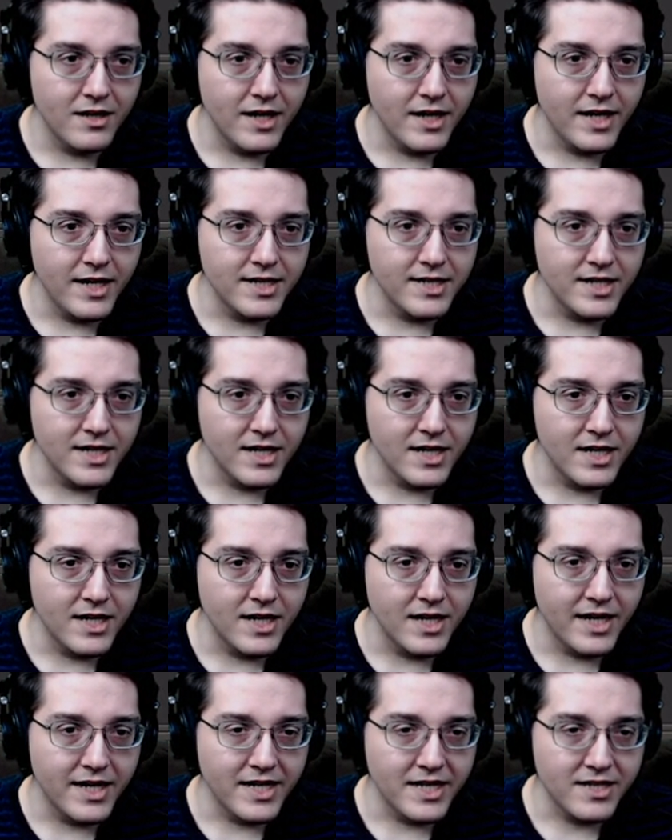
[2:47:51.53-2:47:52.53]
and uh,
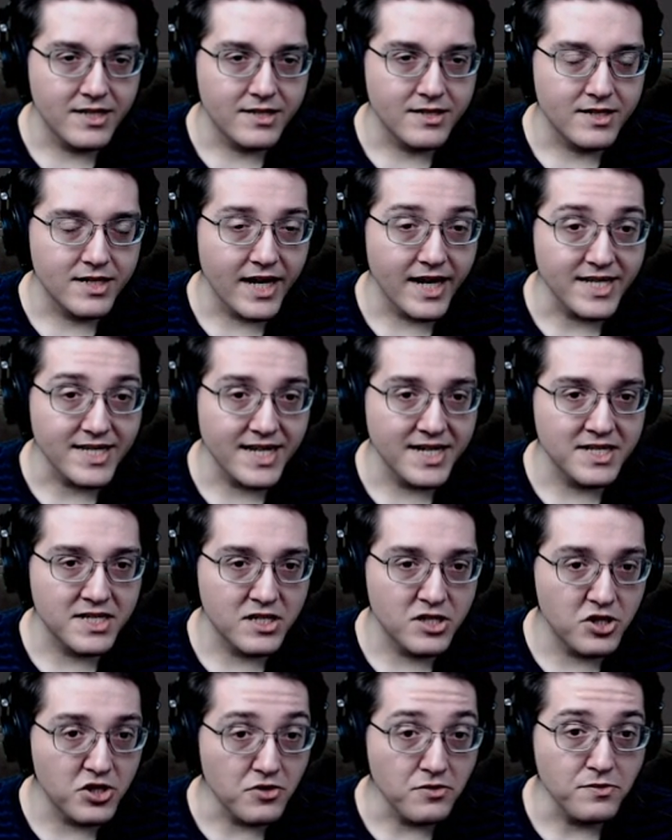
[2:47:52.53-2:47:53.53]
I guess I
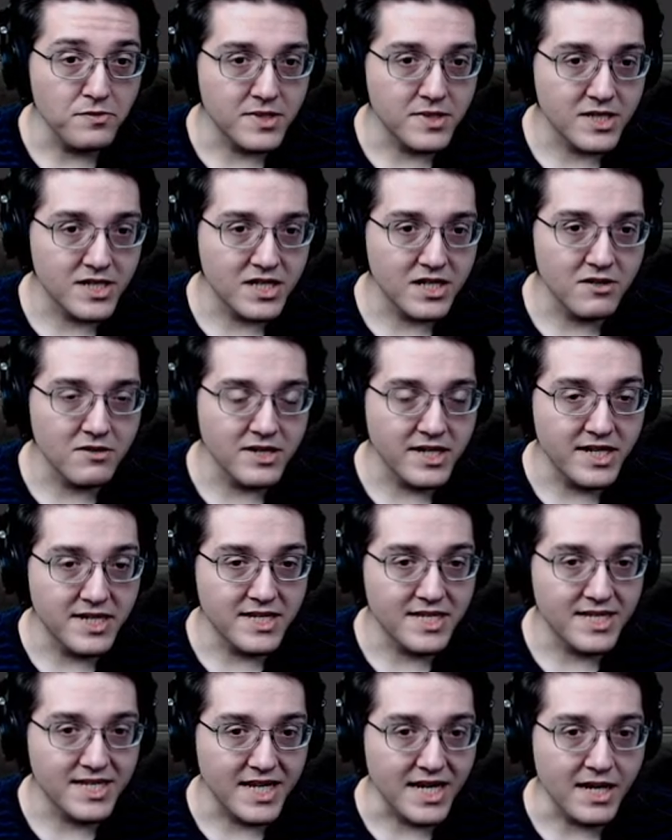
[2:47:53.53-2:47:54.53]
do still need
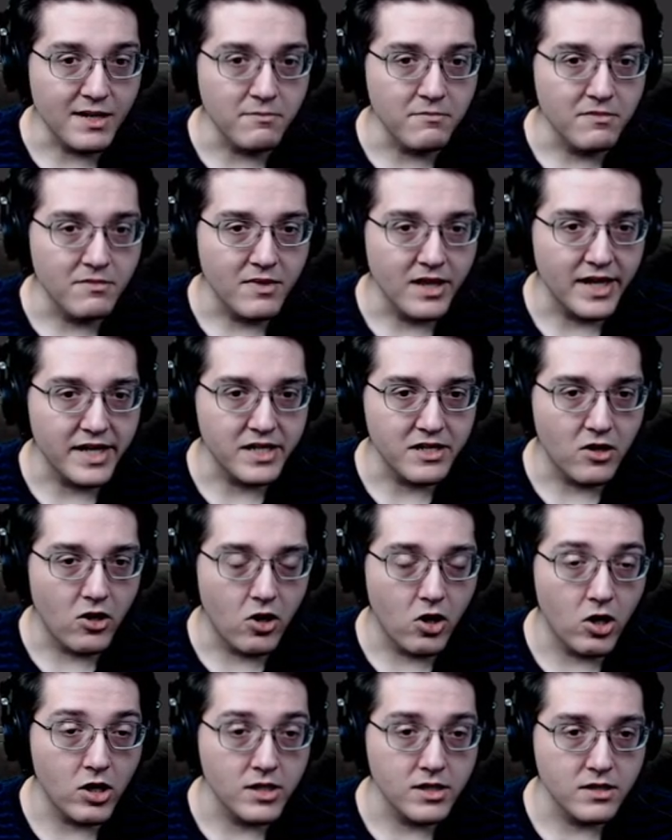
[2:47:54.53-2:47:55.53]
Steam like
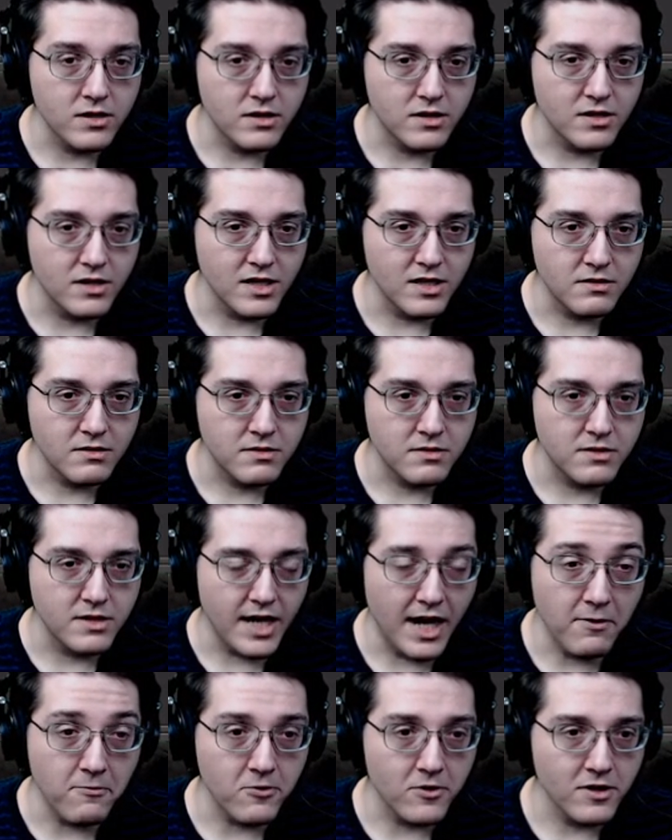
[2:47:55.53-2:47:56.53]
on the
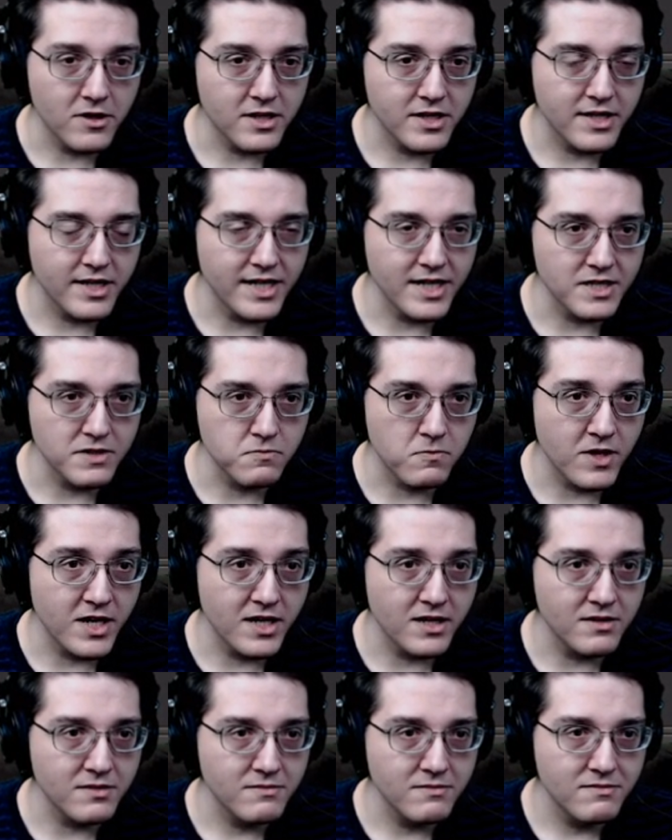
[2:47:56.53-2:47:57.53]
network as
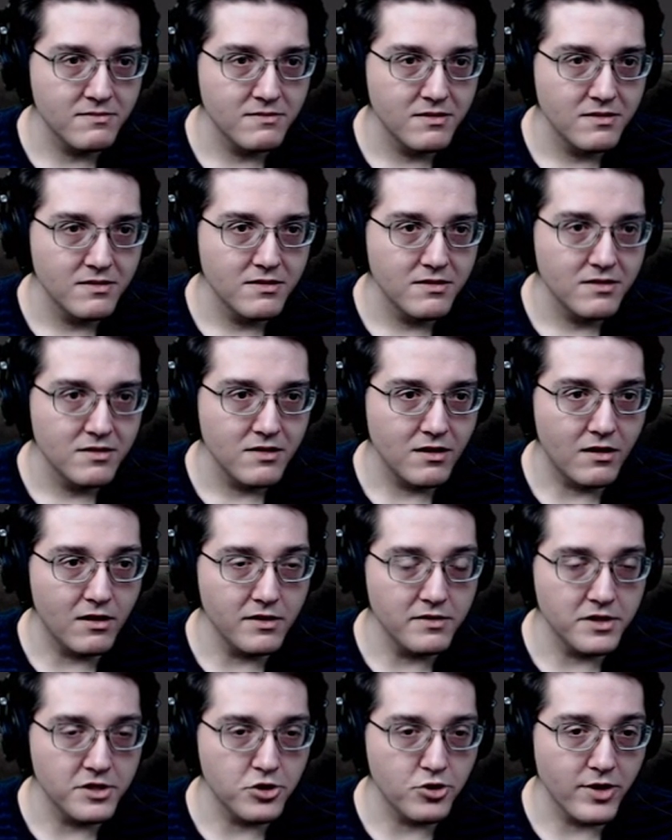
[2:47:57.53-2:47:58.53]
well,
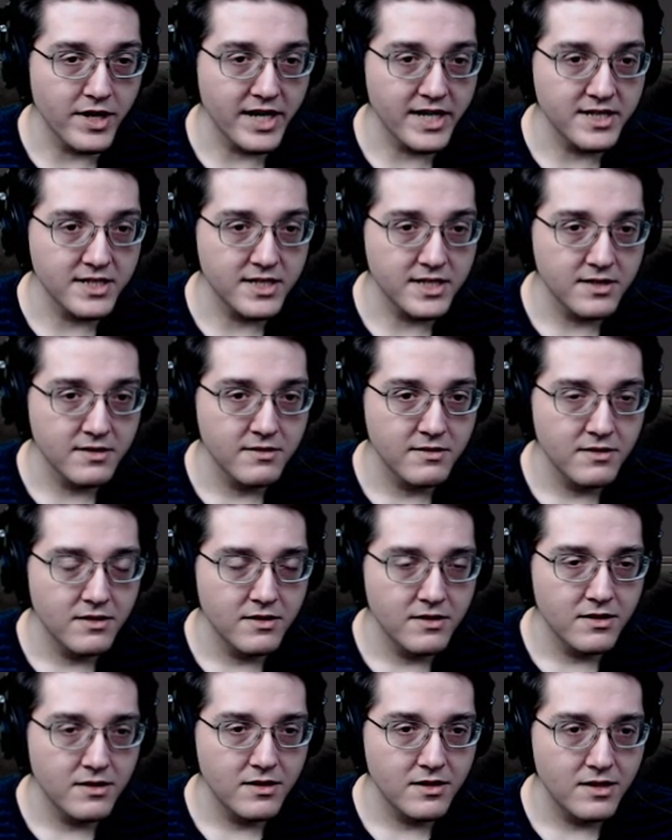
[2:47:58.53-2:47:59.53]
on the trains,
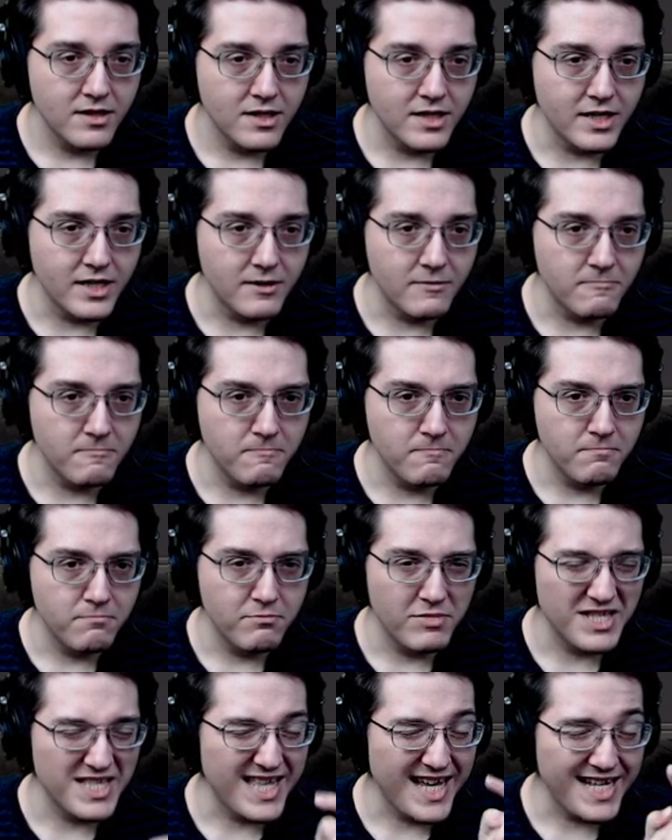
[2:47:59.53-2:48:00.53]
um,
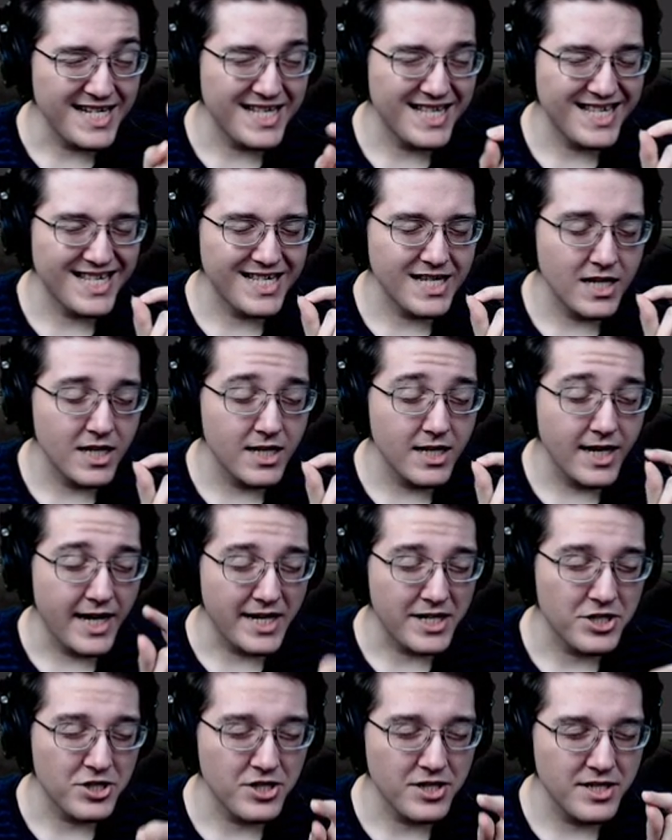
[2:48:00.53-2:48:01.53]
but that's
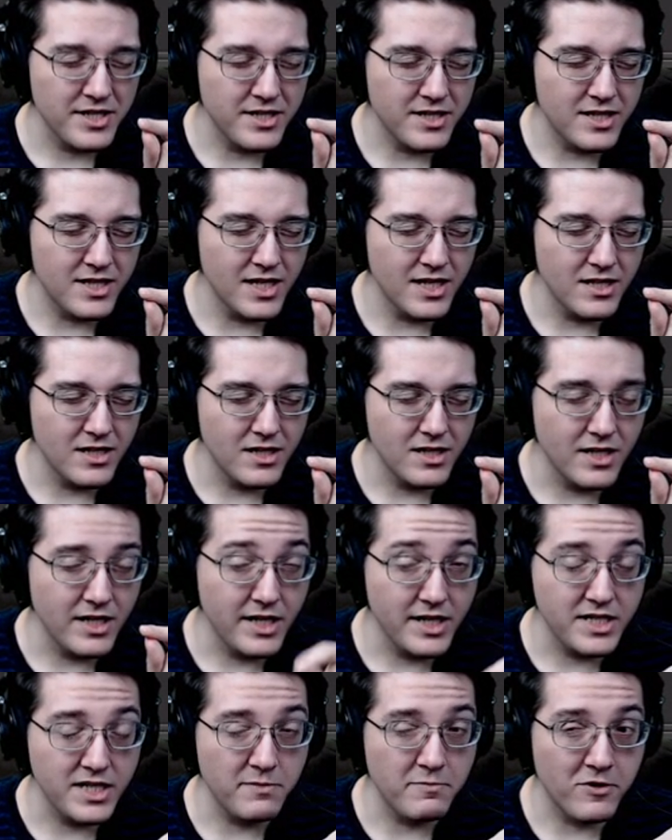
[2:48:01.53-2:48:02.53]
actually the
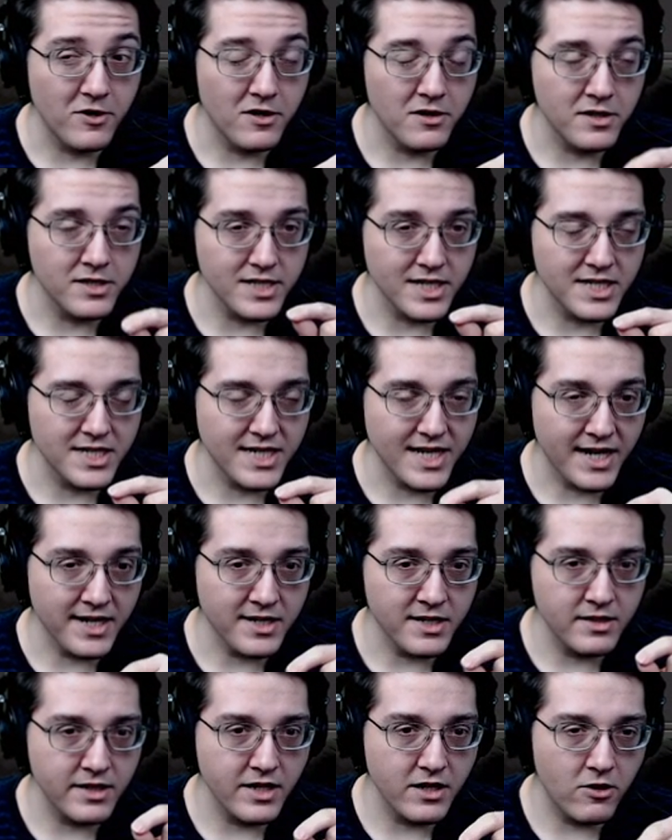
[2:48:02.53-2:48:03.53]
easy part because I
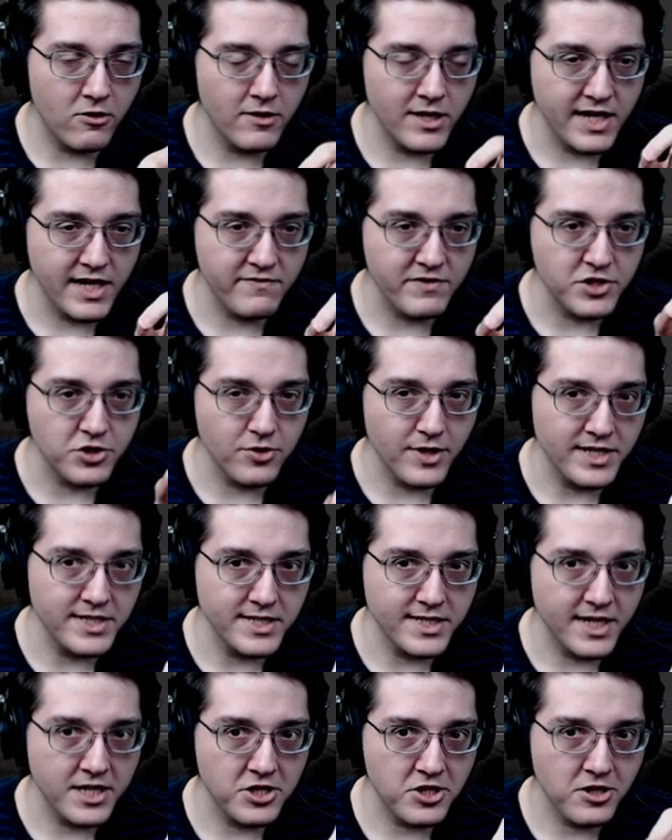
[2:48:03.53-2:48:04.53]
technically already have a train
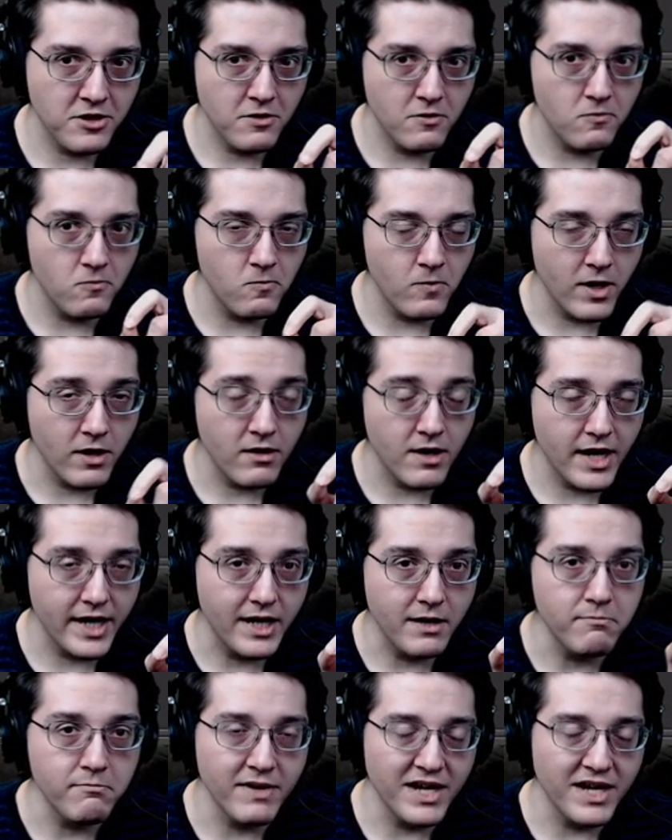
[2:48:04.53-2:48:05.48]
station where I am